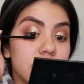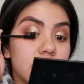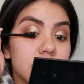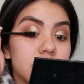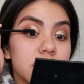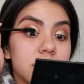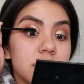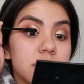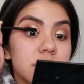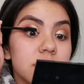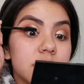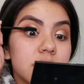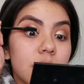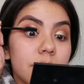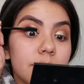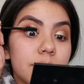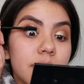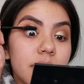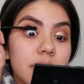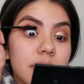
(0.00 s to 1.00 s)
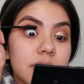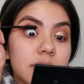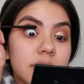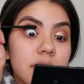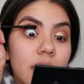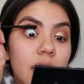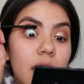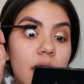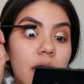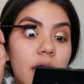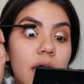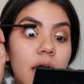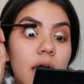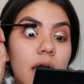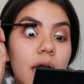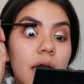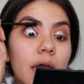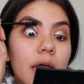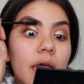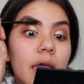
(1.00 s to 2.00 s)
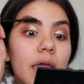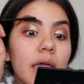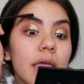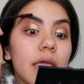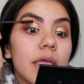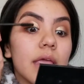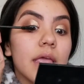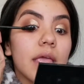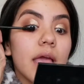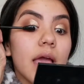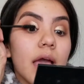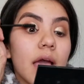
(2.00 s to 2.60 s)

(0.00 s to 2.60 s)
since some days I